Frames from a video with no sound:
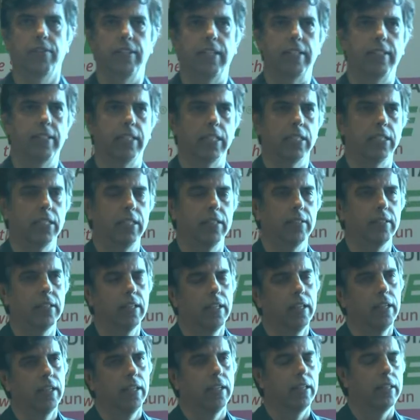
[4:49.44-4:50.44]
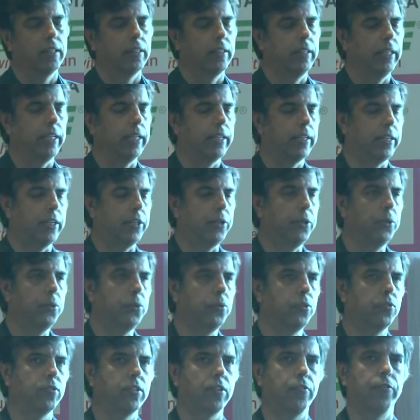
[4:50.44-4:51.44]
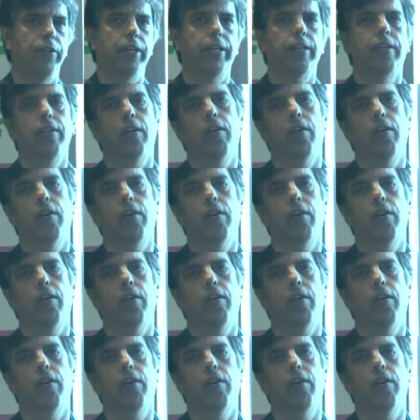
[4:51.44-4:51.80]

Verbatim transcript: Z sections. They reduce the weight